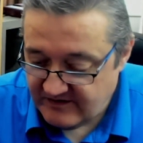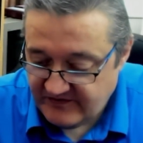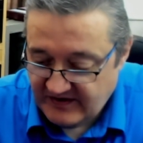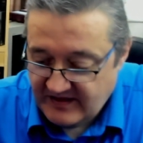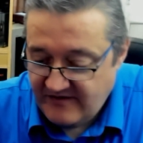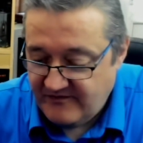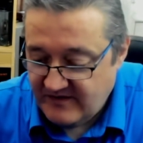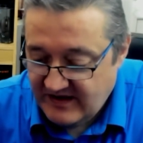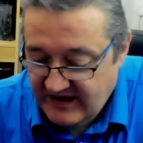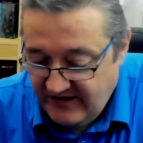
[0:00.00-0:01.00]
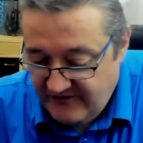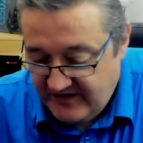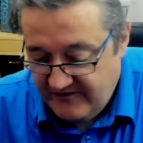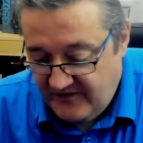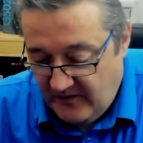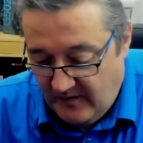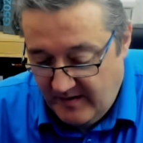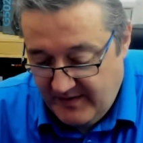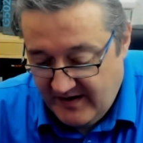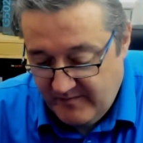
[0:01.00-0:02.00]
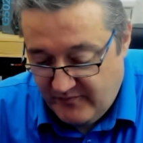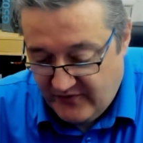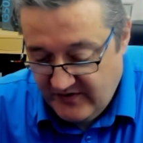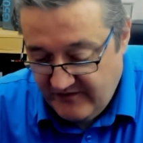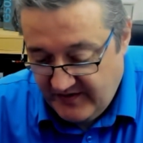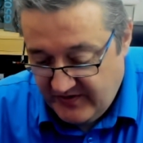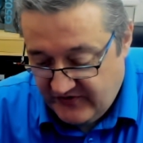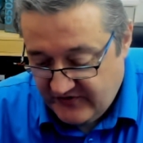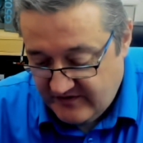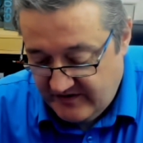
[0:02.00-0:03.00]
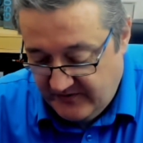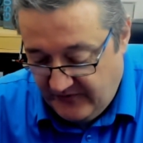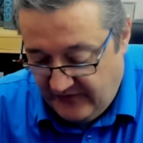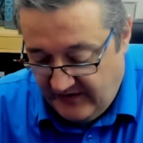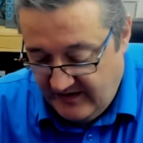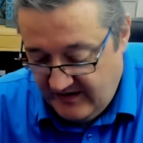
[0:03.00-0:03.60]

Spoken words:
So they've even thought about improving the screws.